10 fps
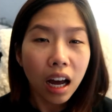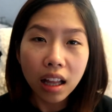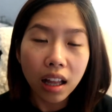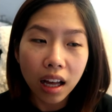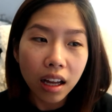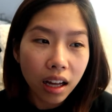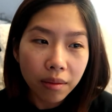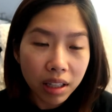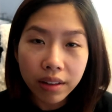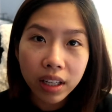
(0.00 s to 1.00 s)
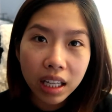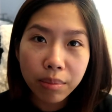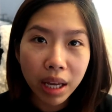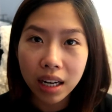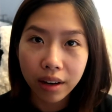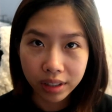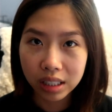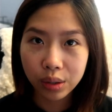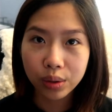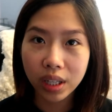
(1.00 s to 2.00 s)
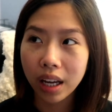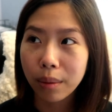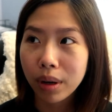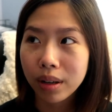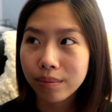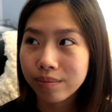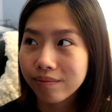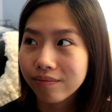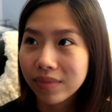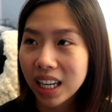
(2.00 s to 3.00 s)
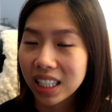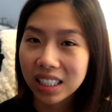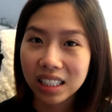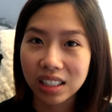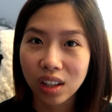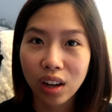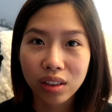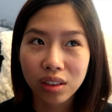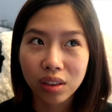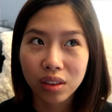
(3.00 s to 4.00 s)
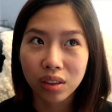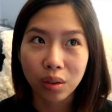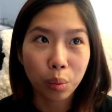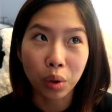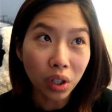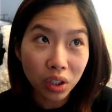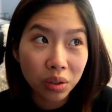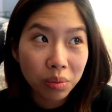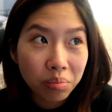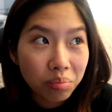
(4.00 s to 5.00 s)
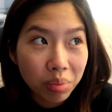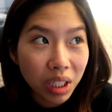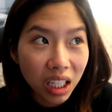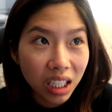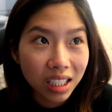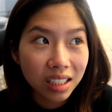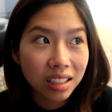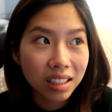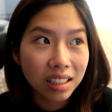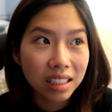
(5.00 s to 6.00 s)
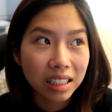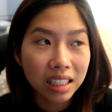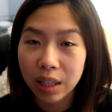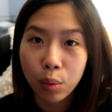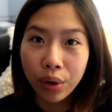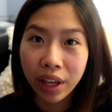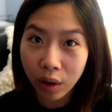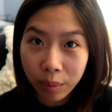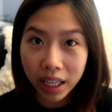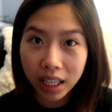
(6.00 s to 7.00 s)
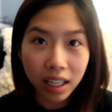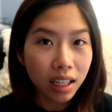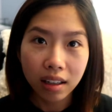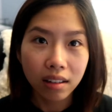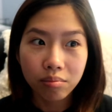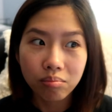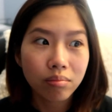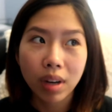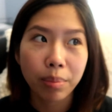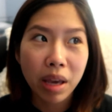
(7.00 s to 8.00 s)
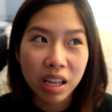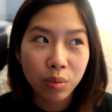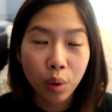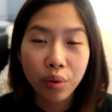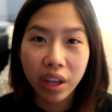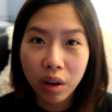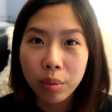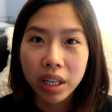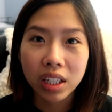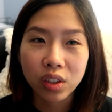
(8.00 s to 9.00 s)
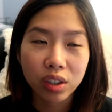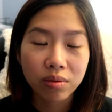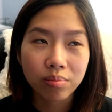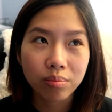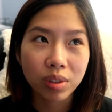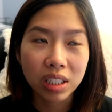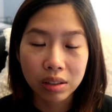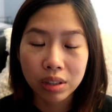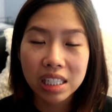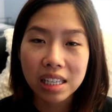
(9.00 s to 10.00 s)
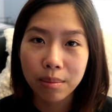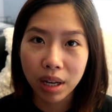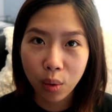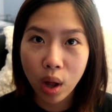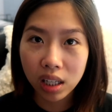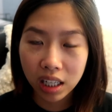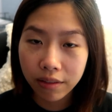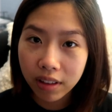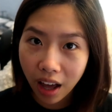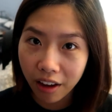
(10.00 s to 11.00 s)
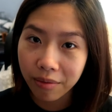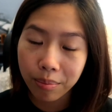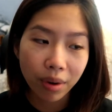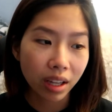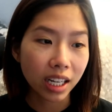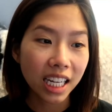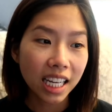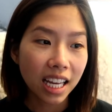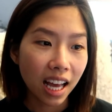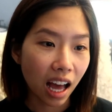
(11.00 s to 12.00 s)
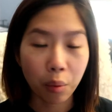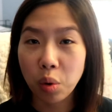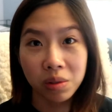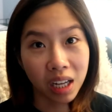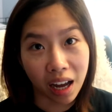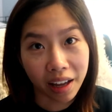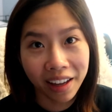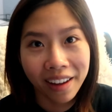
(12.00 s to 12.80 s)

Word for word: I, I'm living in pain every single day but I guess it's not the worst because it won't kill me my pain won't kill me it's just decreasing my quality of life but I won't die